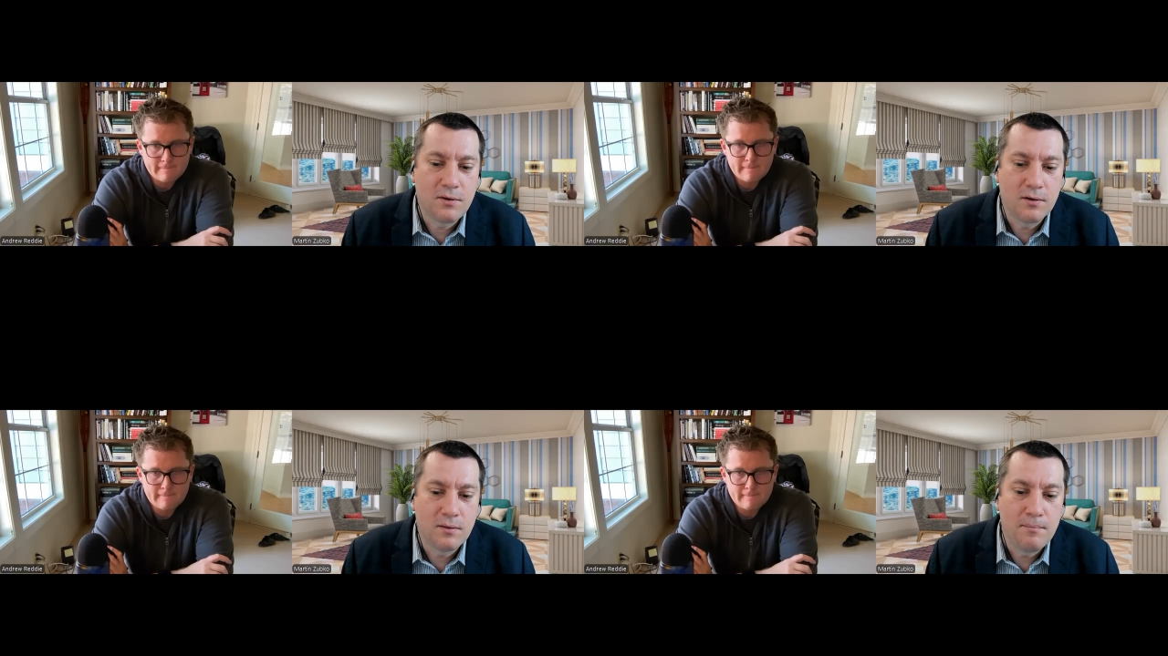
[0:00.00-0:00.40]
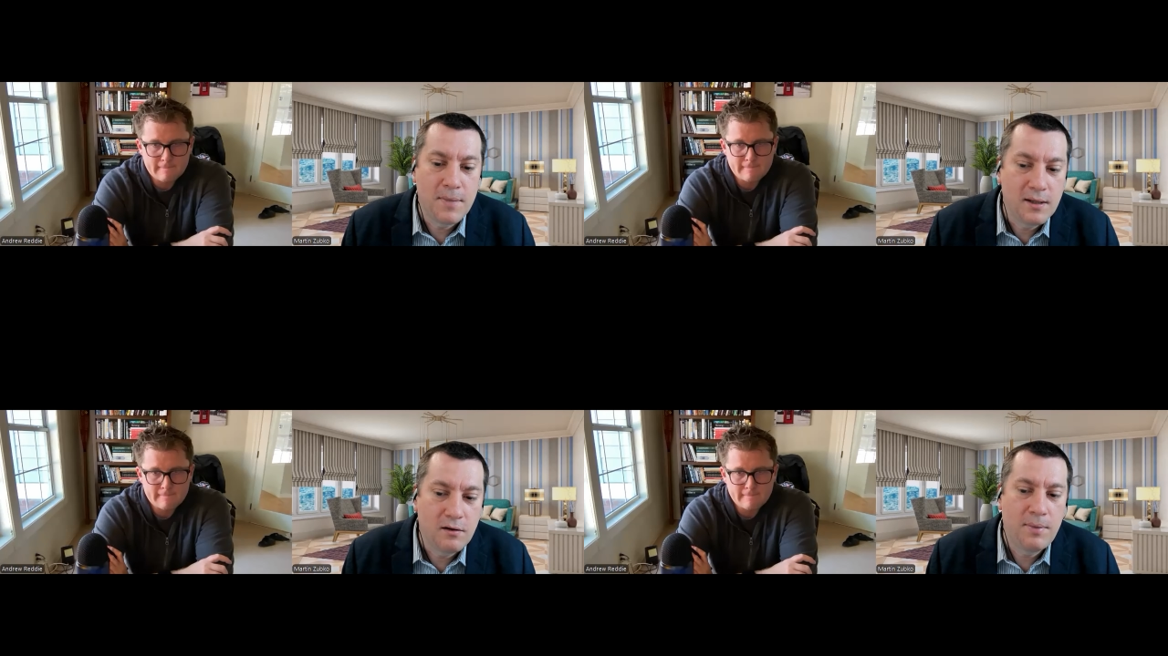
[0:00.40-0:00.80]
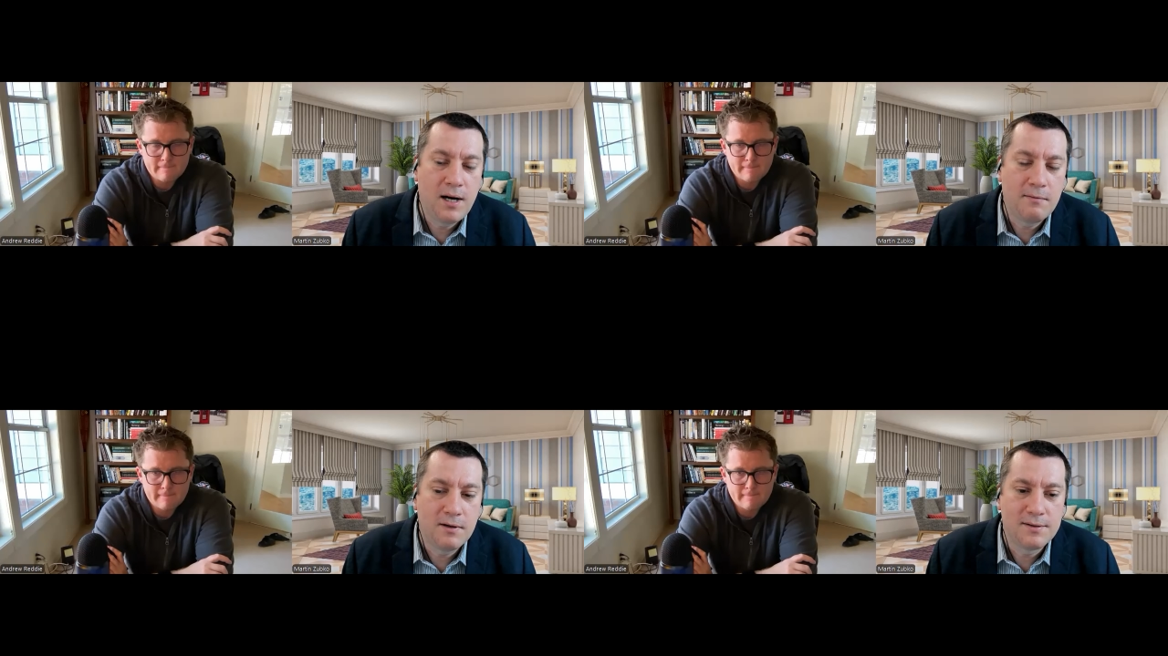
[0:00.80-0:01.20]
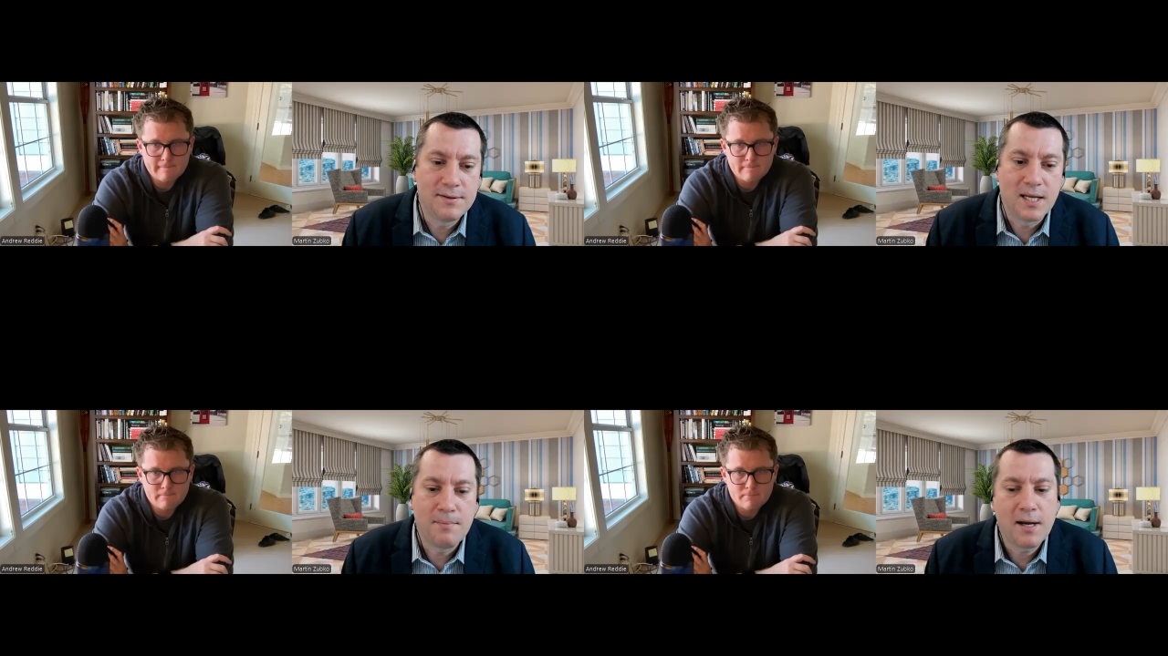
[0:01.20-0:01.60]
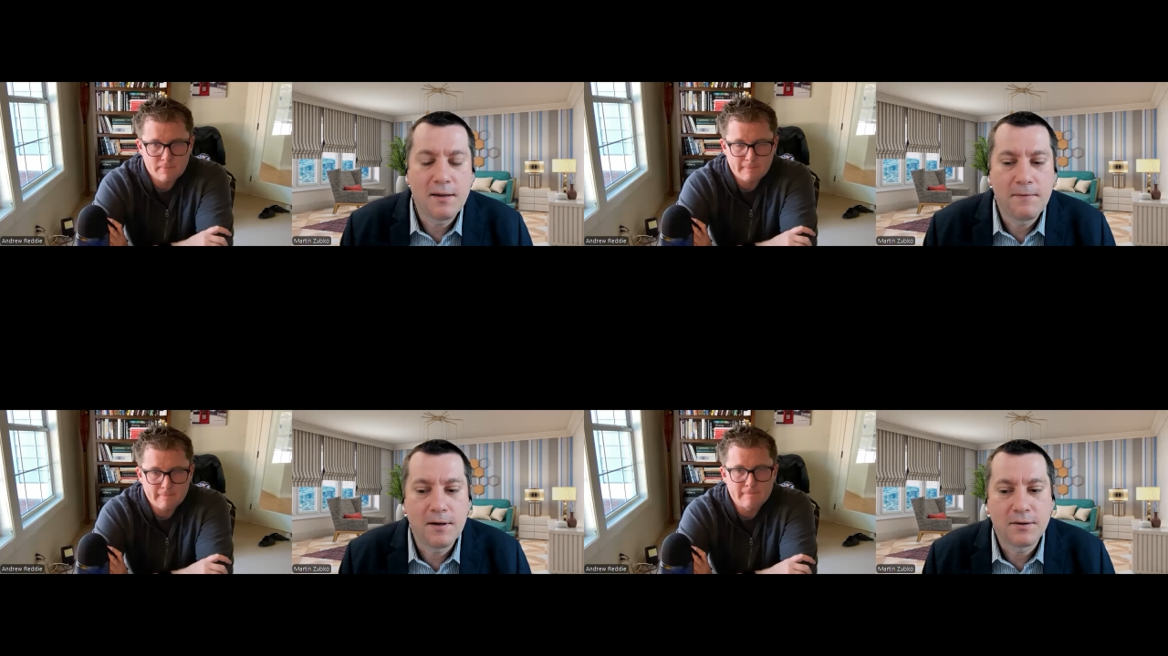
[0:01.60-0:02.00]
Speaker 1: or middle powers they
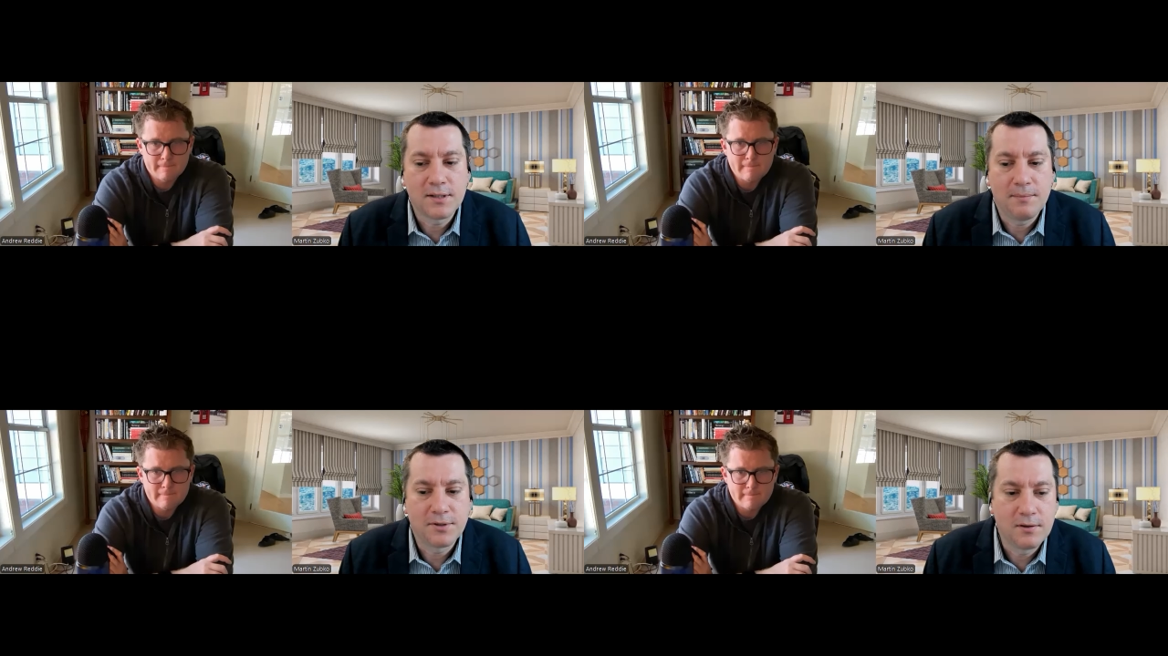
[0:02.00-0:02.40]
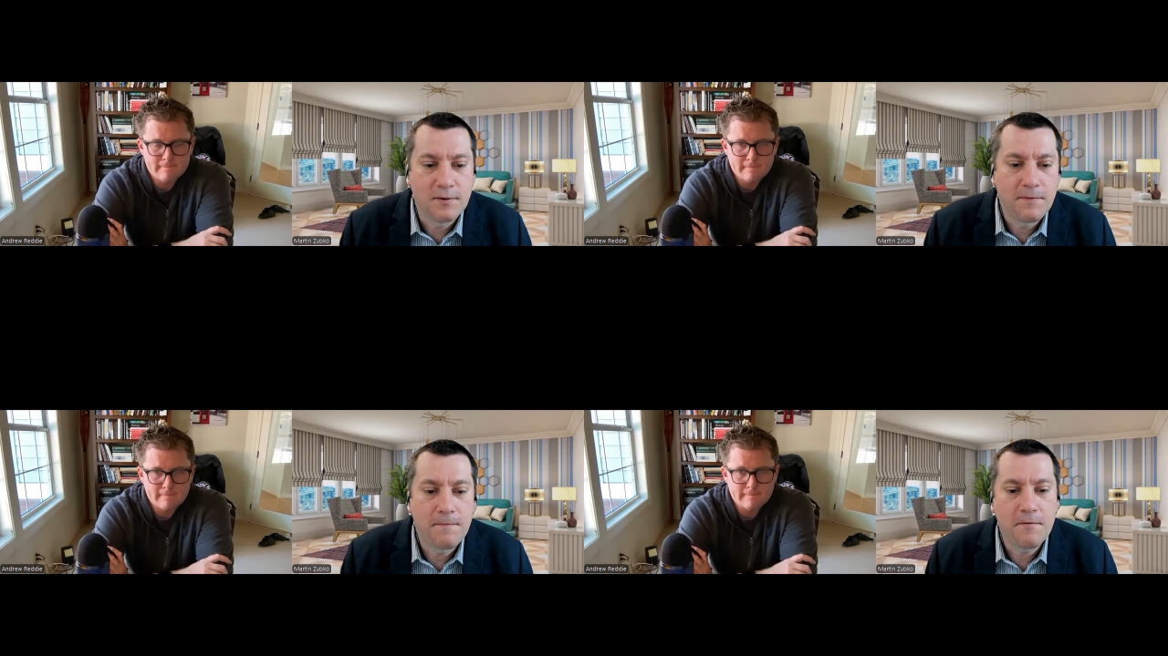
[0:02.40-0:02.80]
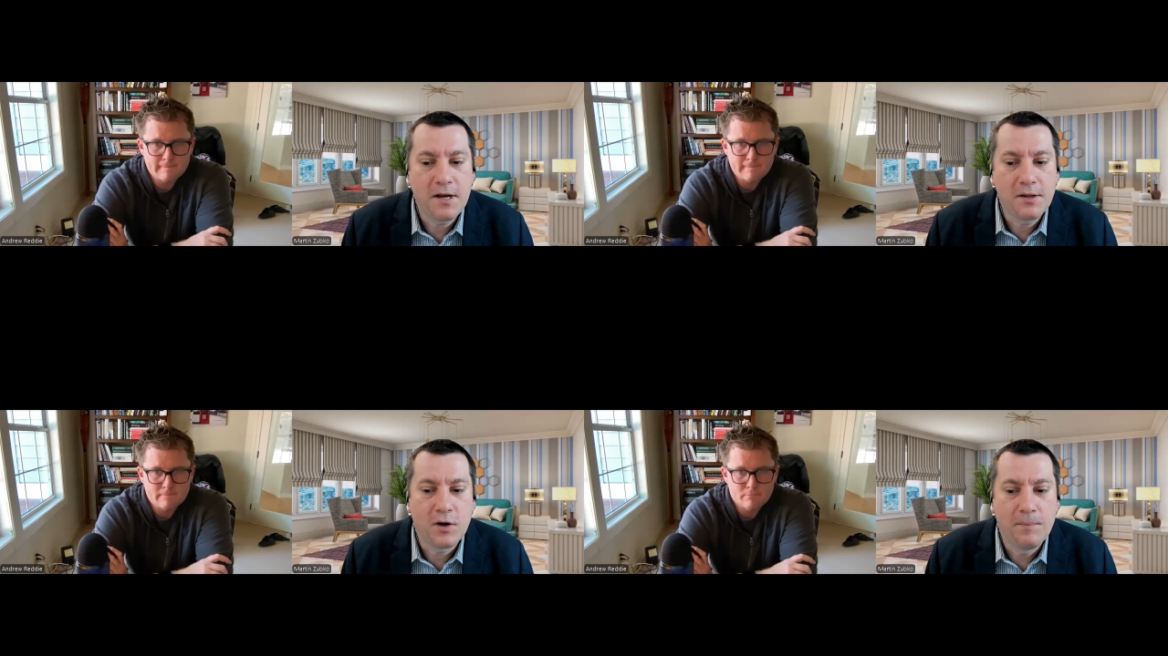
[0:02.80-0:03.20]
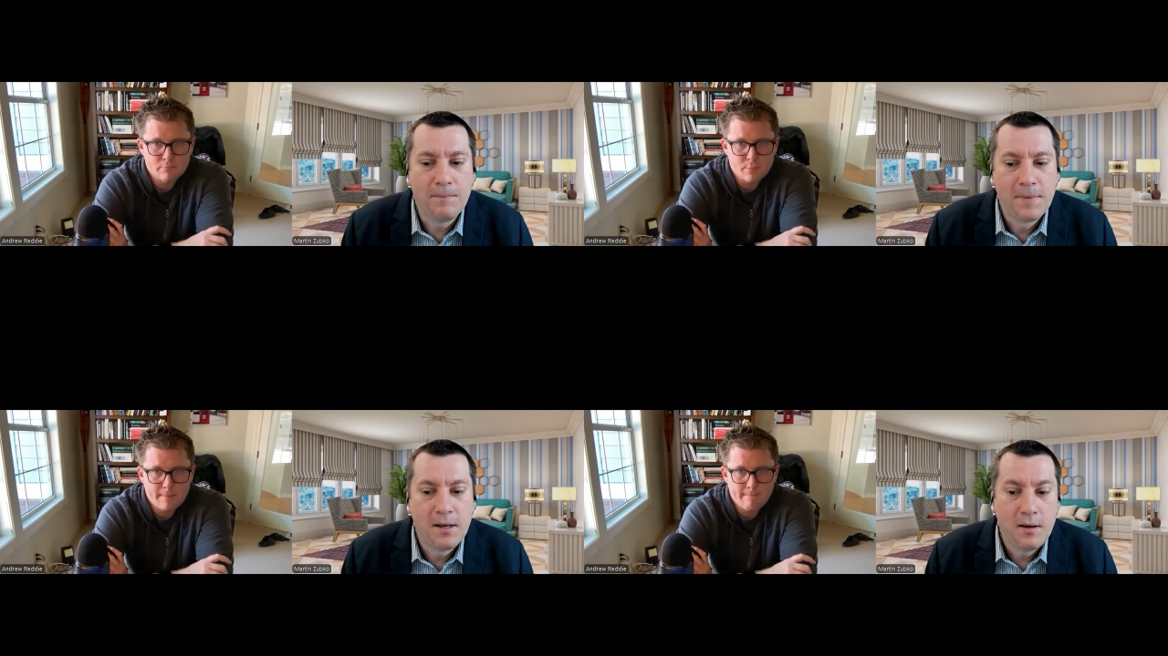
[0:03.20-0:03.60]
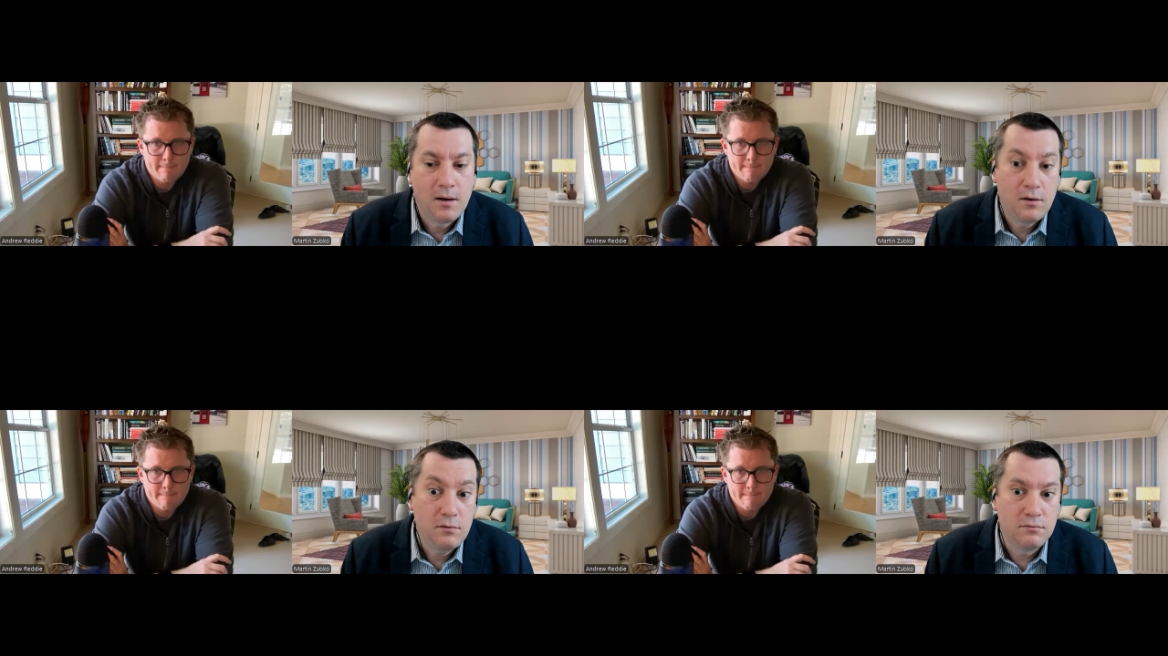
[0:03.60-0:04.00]
might feel some sort of freedom
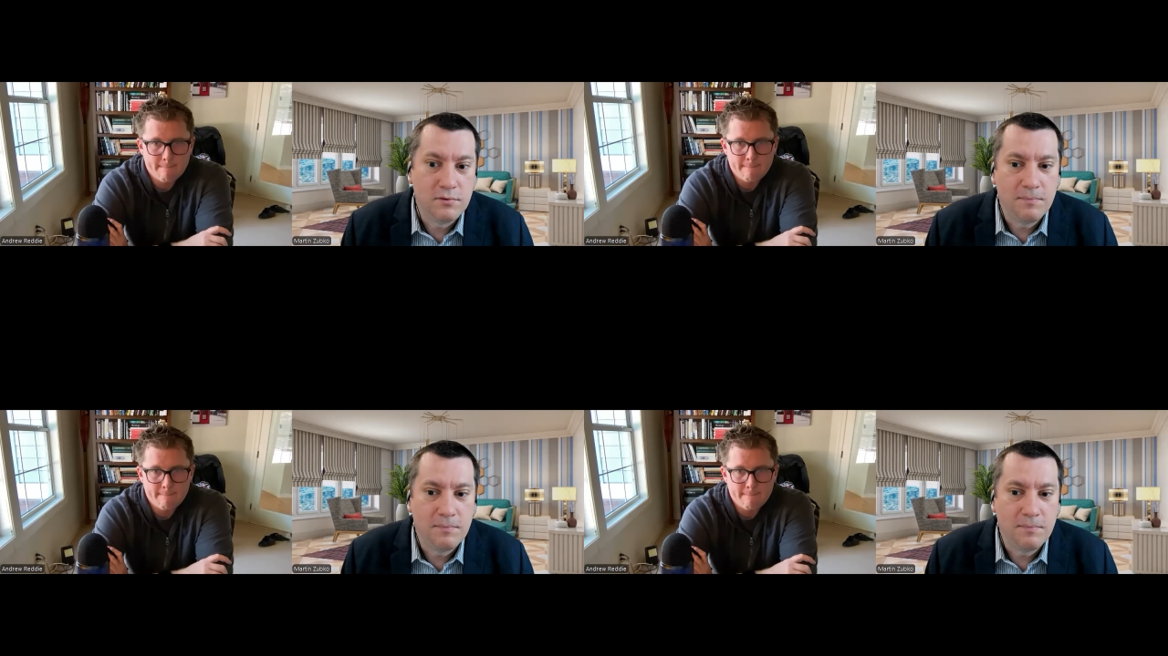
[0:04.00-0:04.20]
oh, the